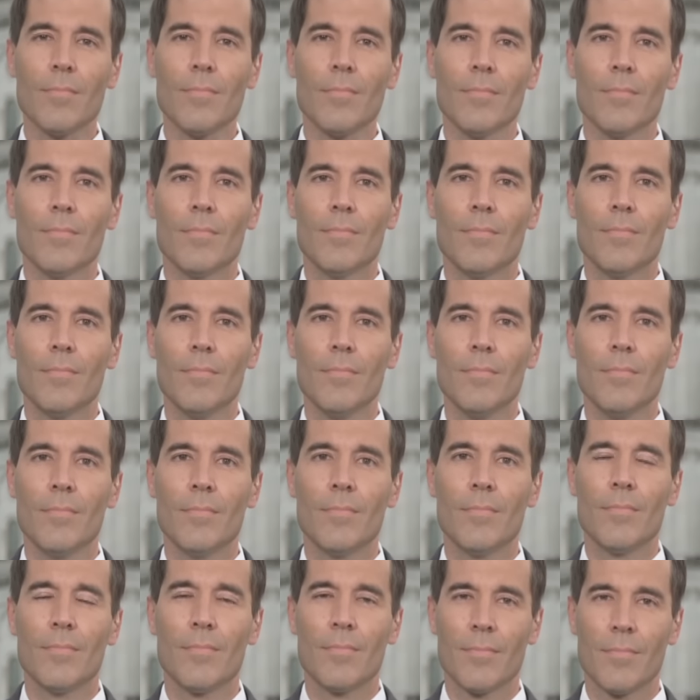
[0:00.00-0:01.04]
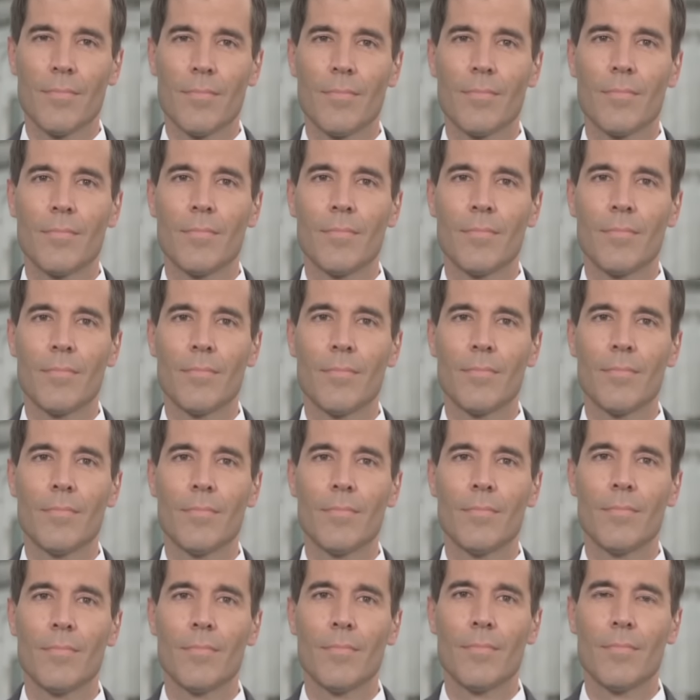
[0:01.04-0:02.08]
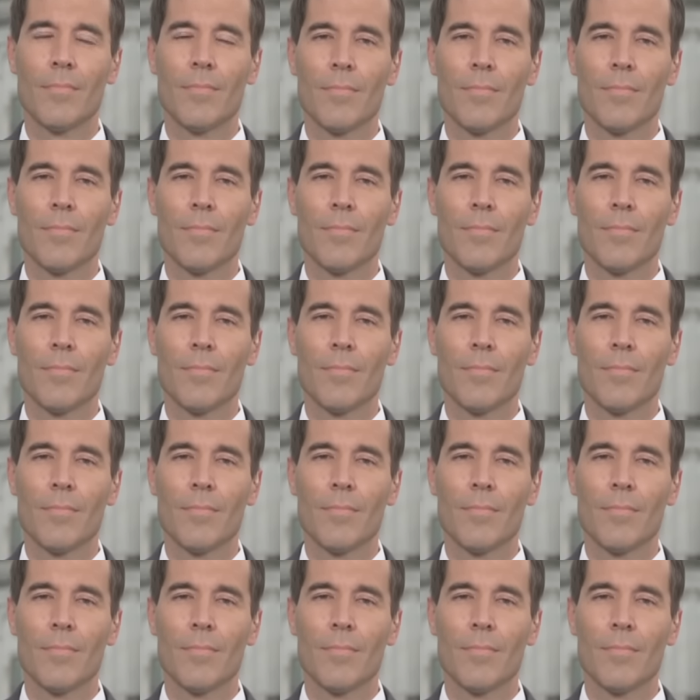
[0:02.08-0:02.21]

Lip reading: No words are spoken by the person on screen.